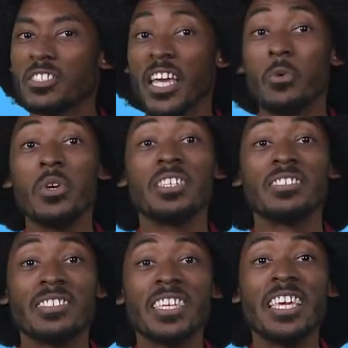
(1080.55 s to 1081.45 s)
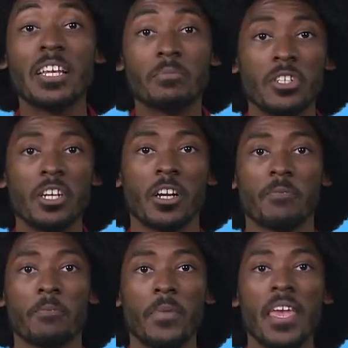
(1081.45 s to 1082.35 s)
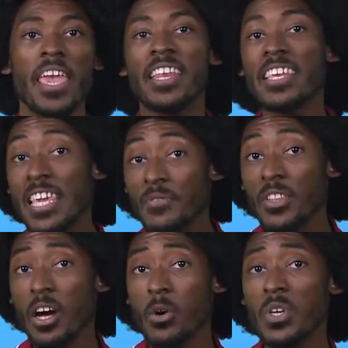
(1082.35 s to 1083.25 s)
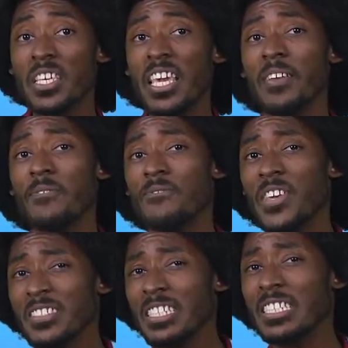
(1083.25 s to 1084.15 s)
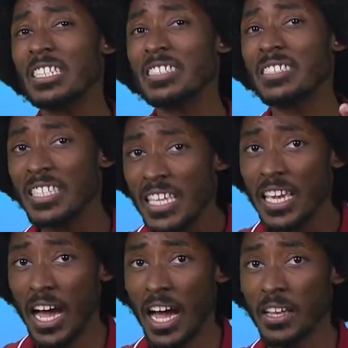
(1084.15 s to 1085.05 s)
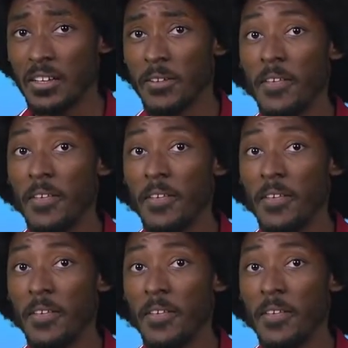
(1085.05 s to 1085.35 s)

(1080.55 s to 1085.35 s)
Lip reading: us that we can see and observe. And even though we can't physically see God,